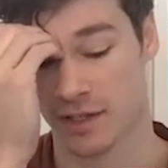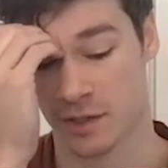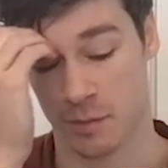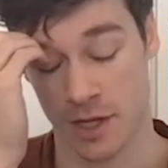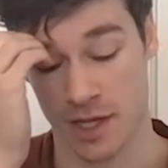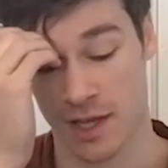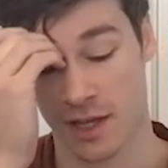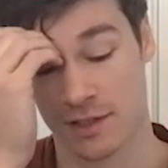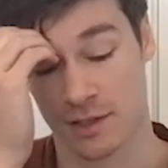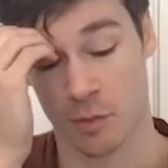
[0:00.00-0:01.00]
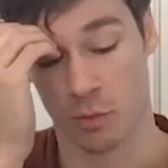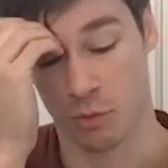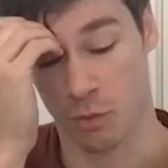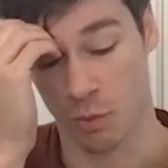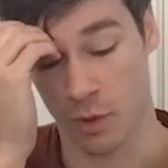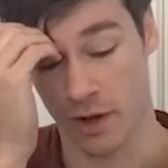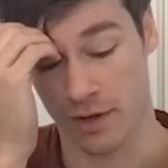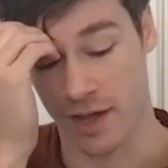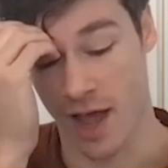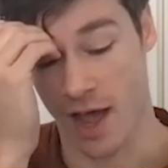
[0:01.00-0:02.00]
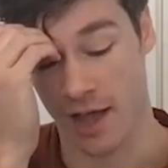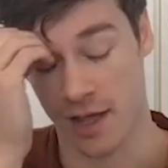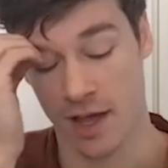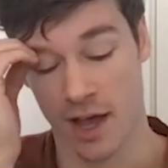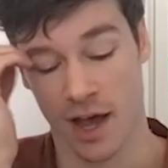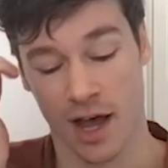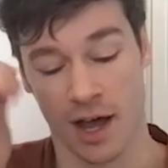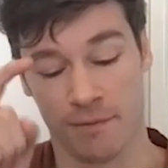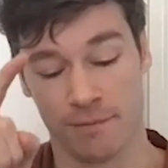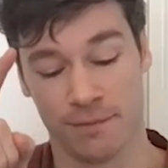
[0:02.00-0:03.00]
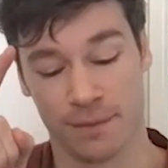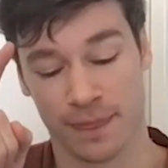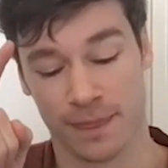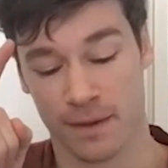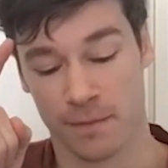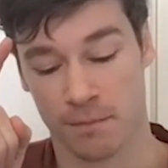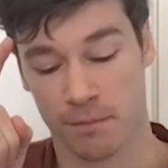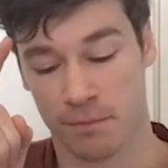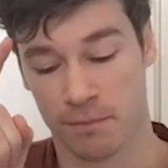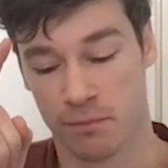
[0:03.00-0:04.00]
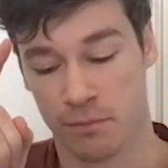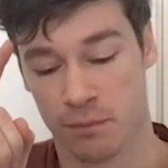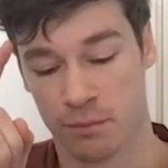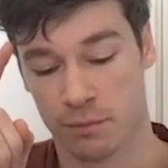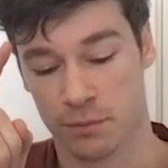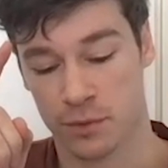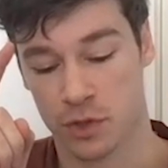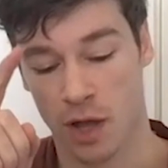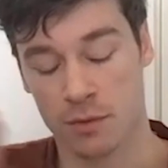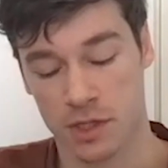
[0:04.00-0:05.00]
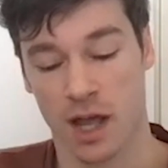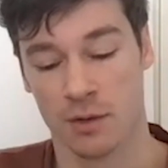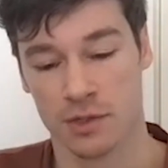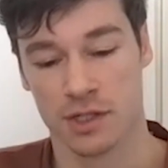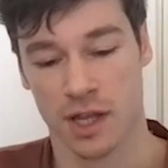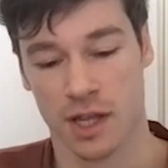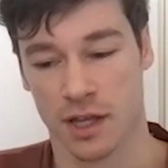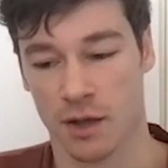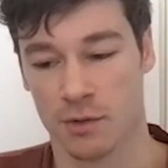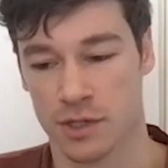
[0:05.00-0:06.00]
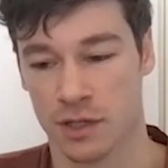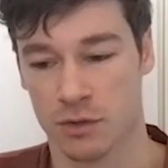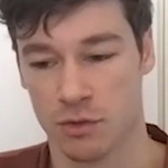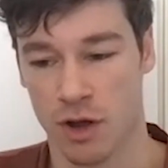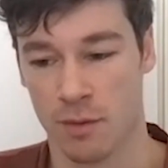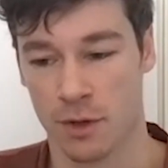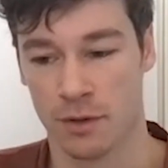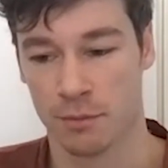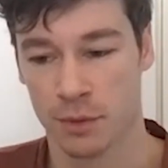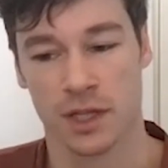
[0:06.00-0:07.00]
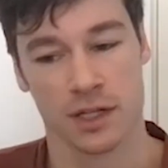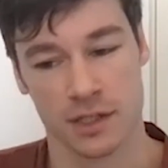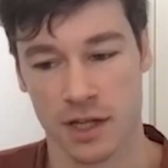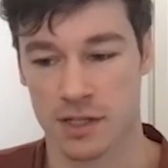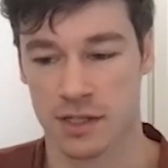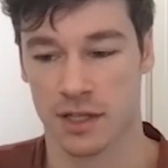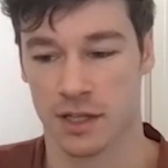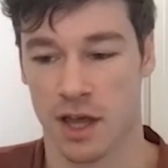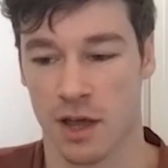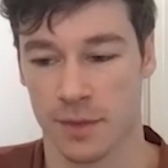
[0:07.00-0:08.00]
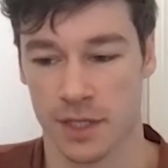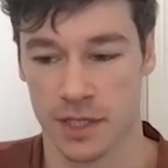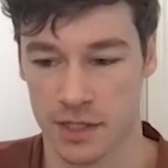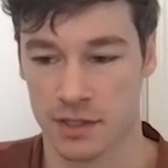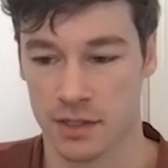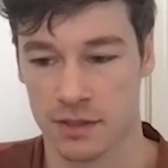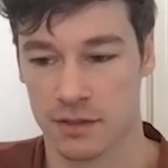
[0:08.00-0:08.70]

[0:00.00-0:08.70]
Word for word: to me. I'm a weird guy, so I would say drama, but that's not to say that comedy doesn't